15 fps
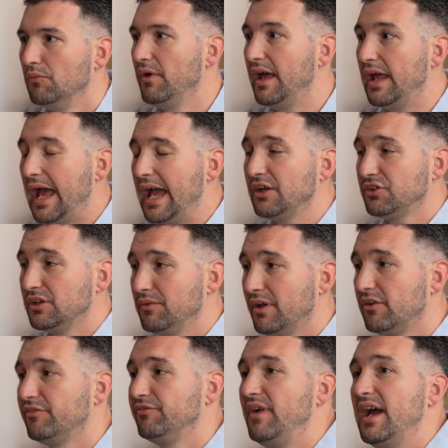Actually,
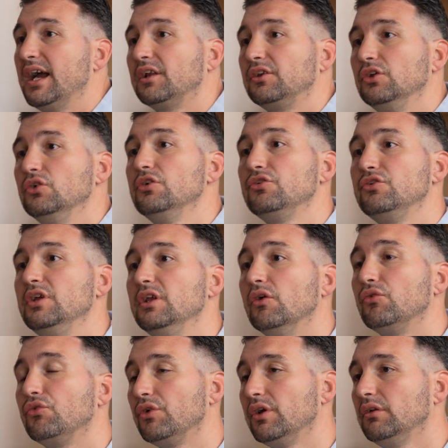matter of fact, you just need
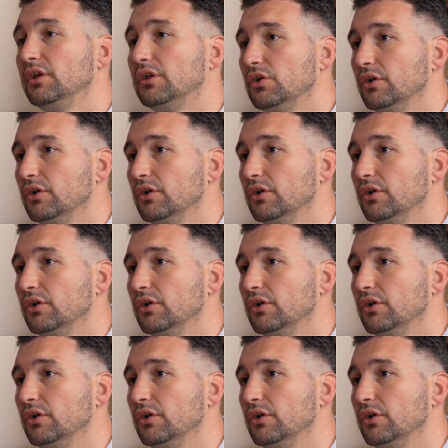a really